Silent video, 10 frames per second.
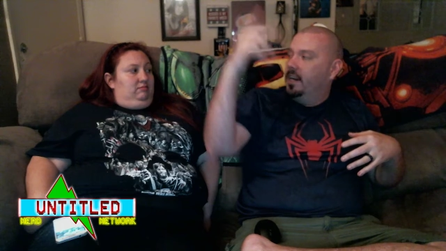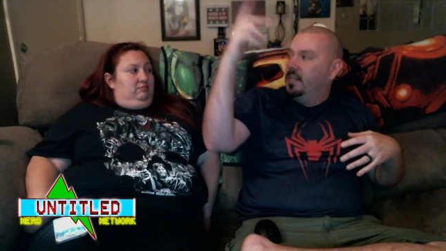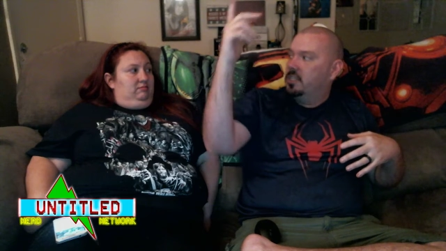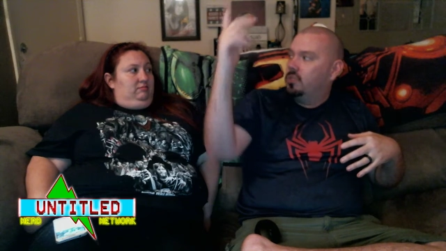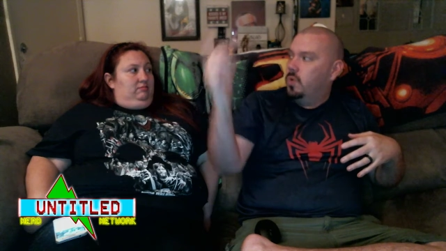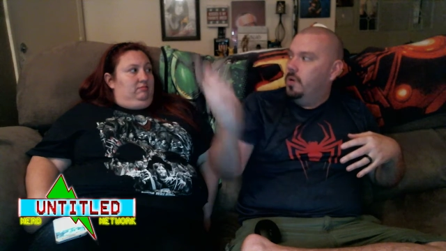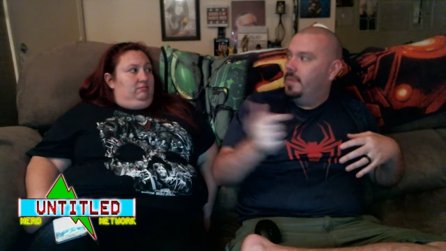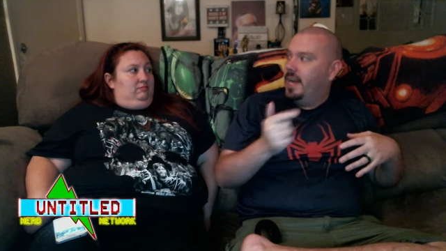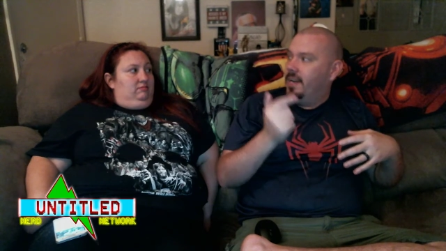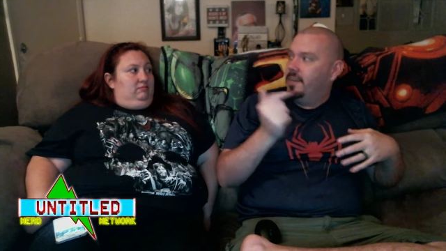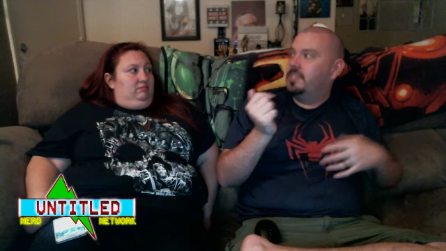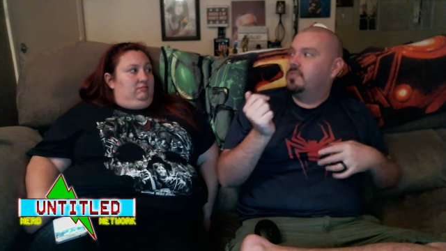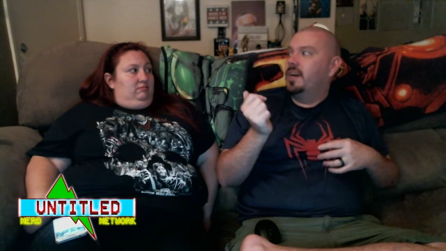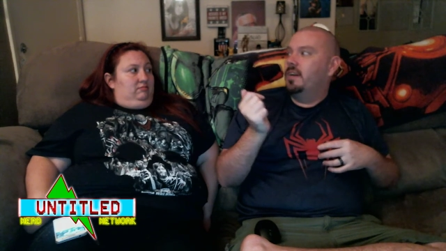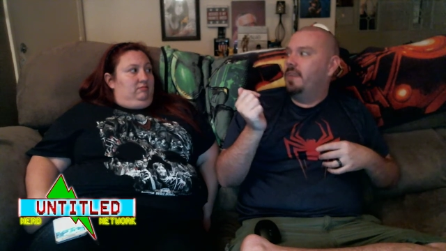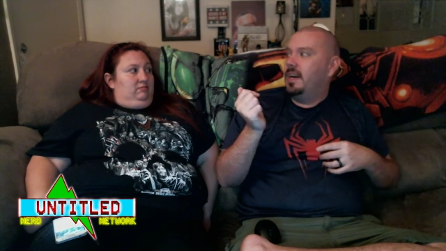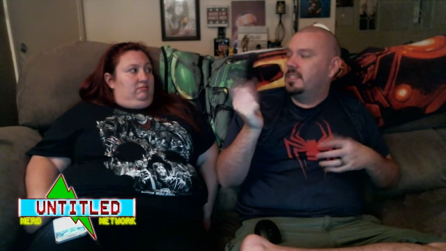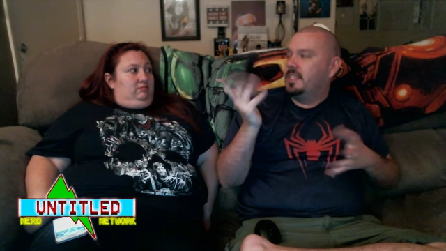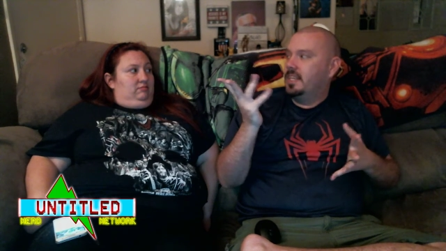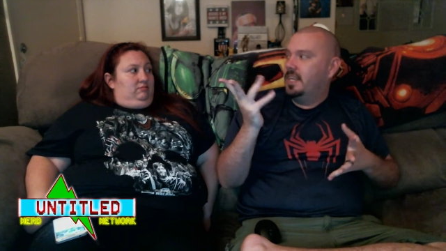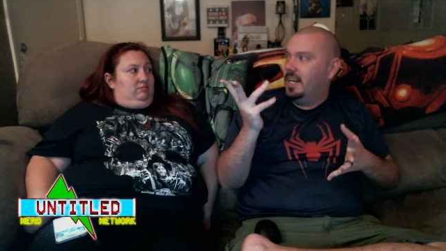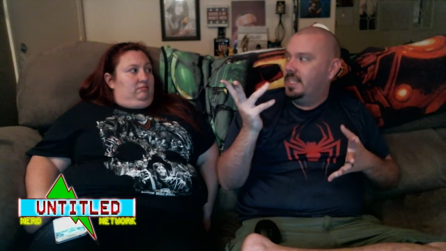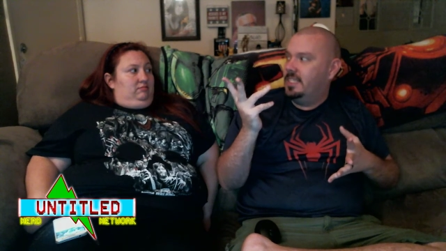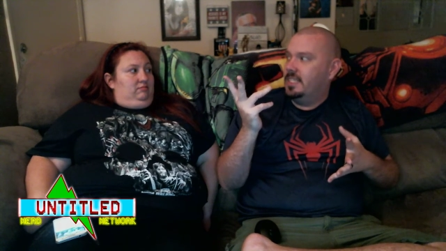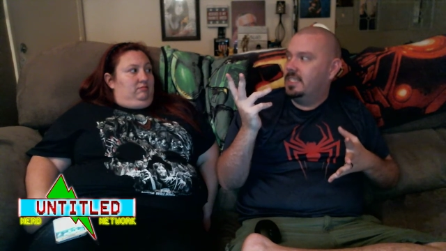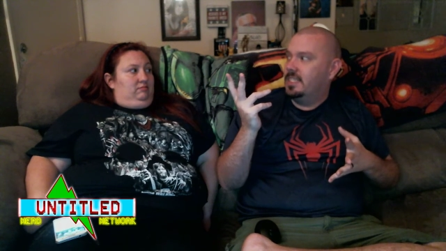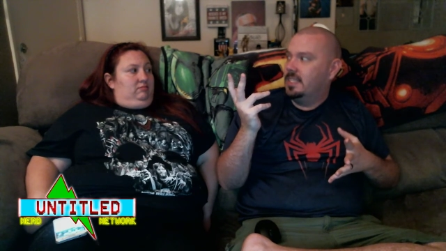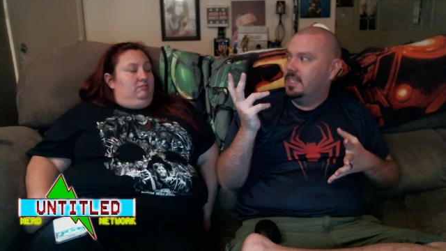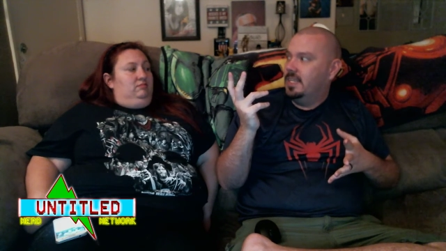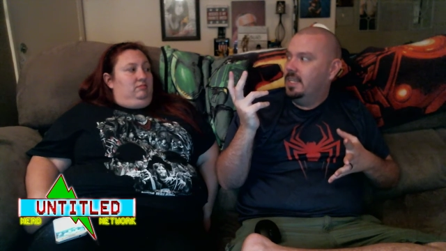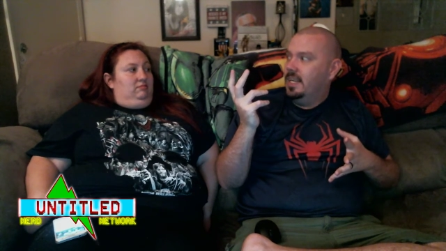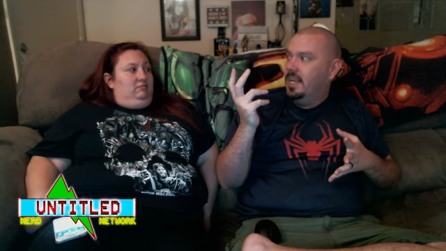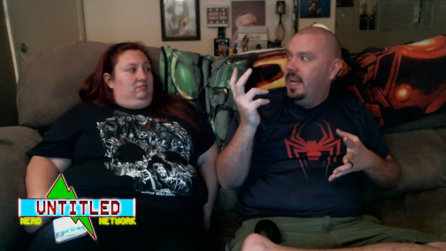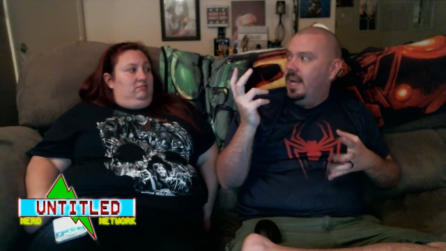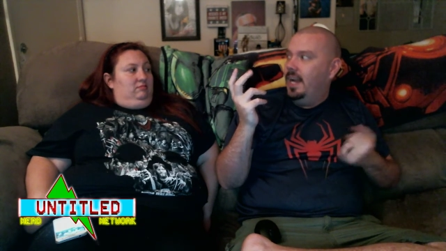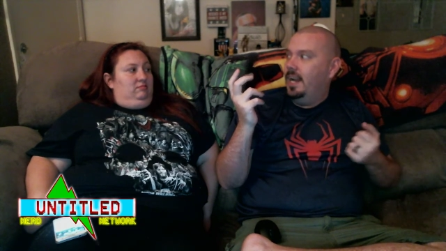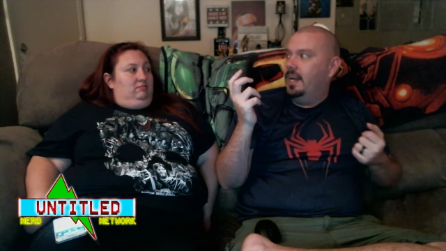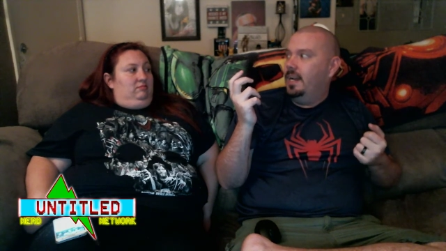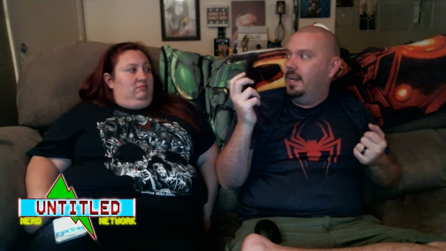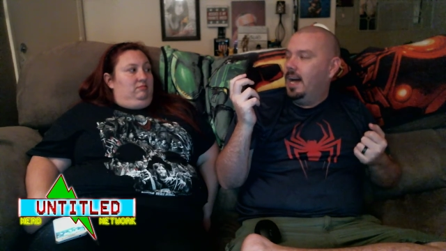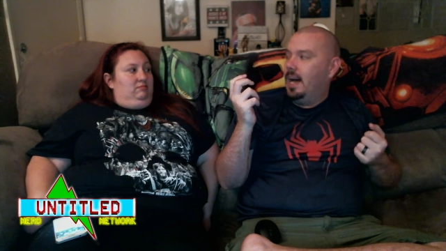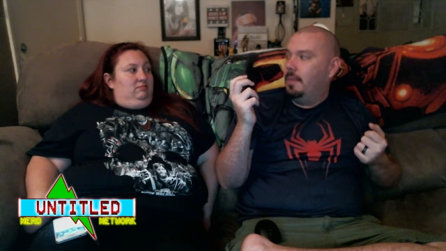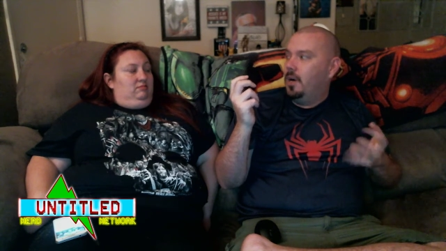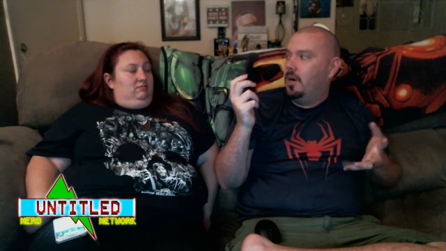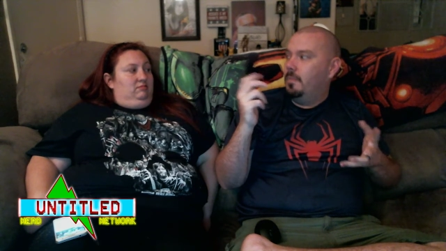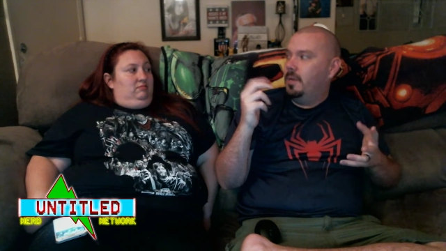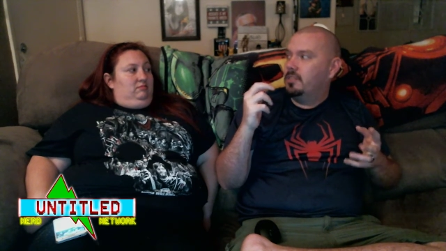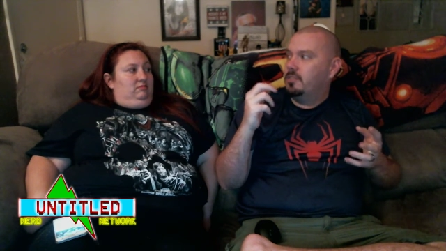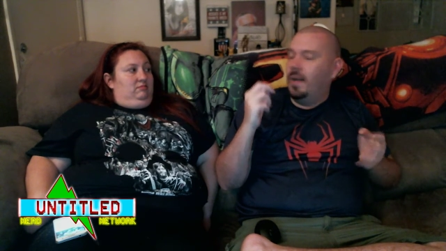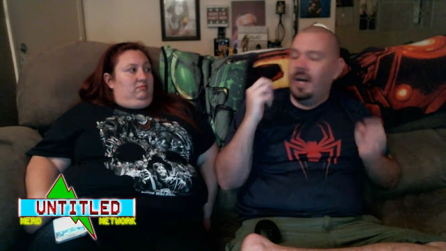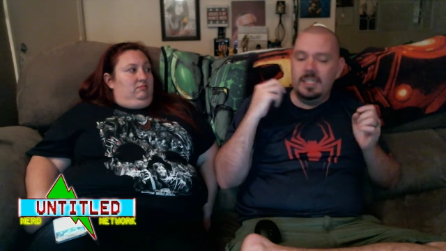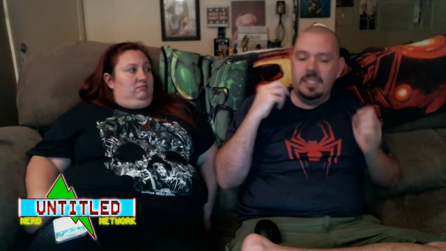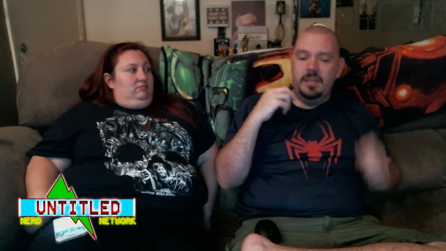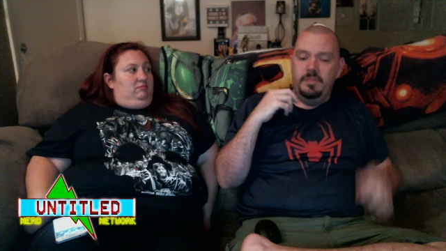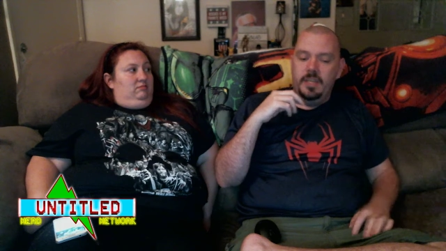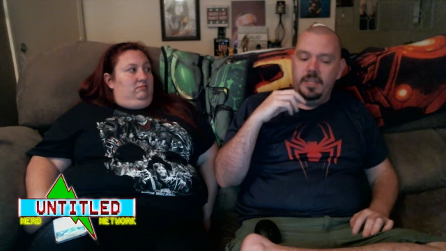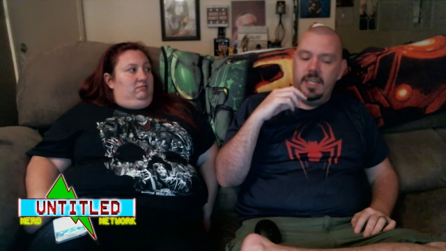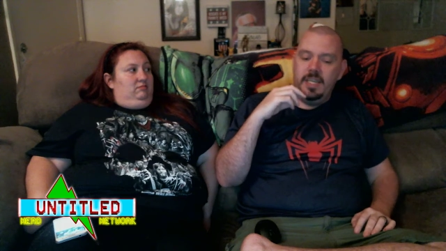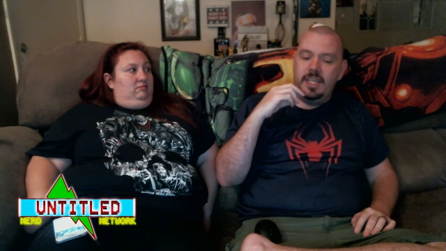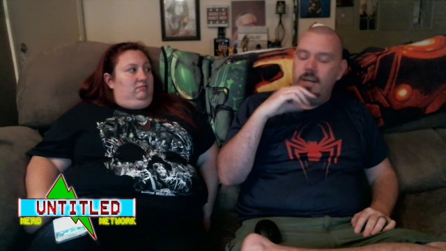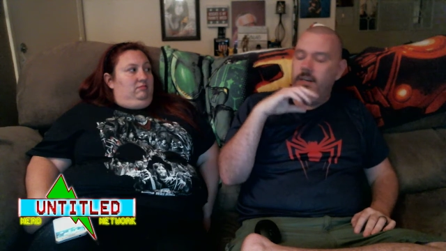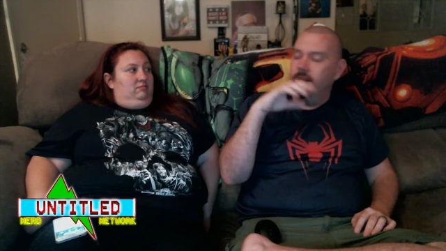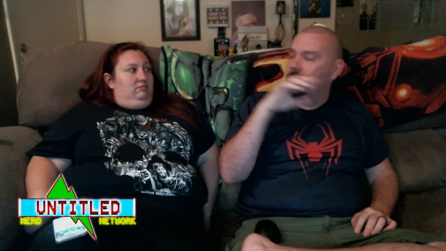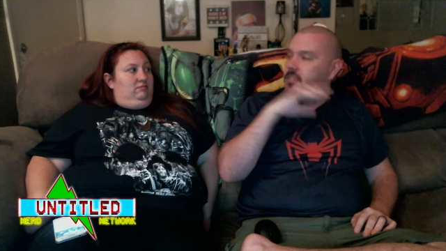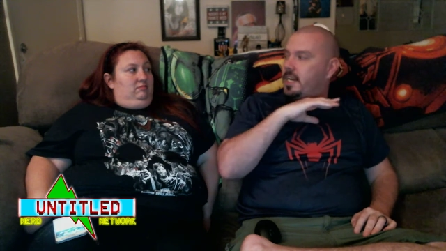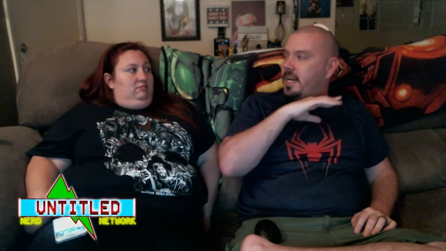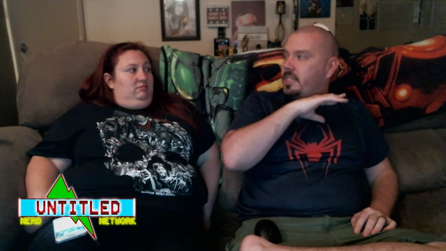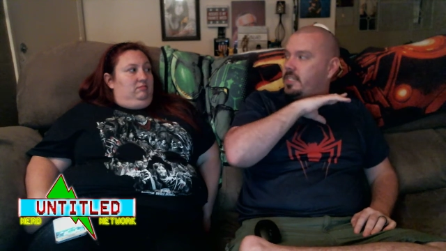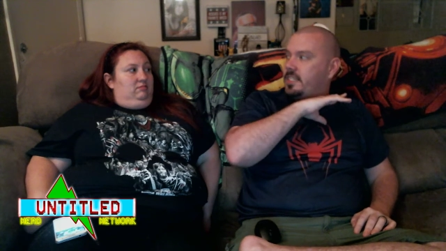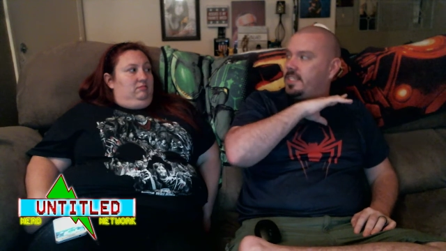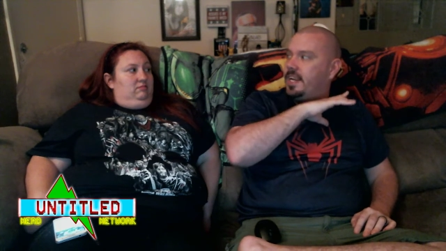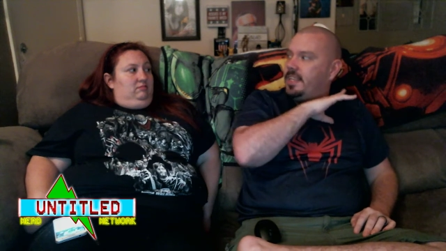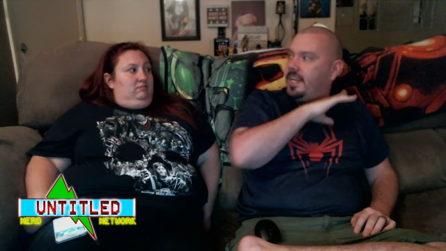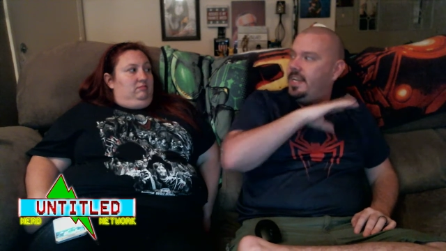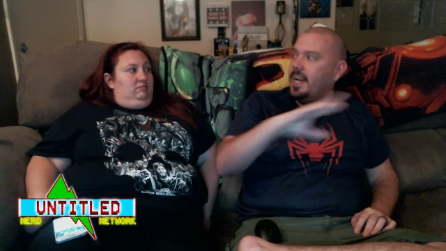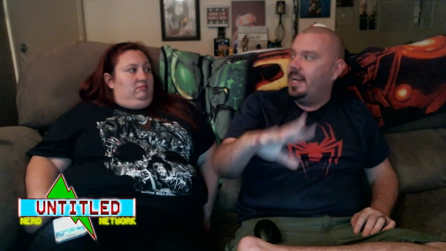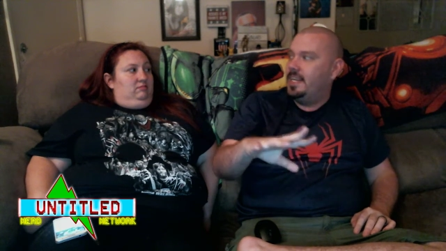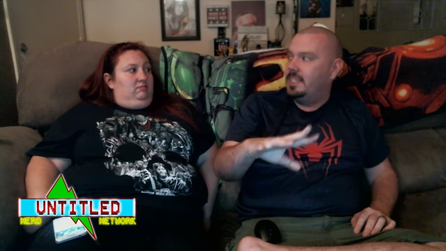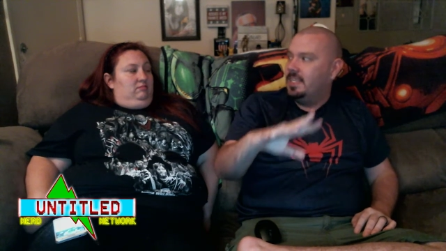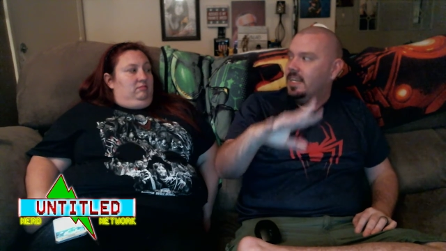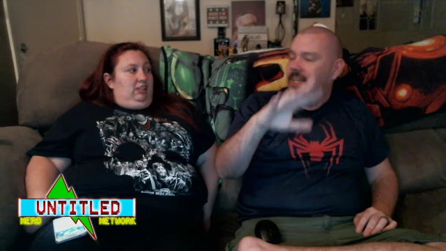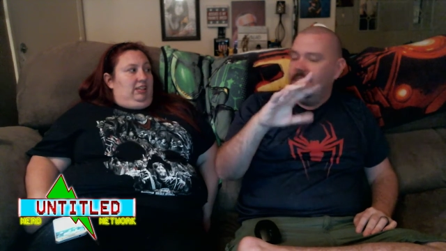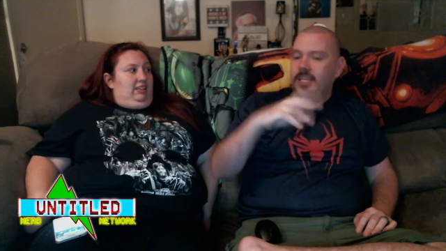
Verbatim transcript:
Speaker 1: to swoop down as Rick falls unconscious. Mm-hmm. And I'm almost positive that the entire hallucination set that he has is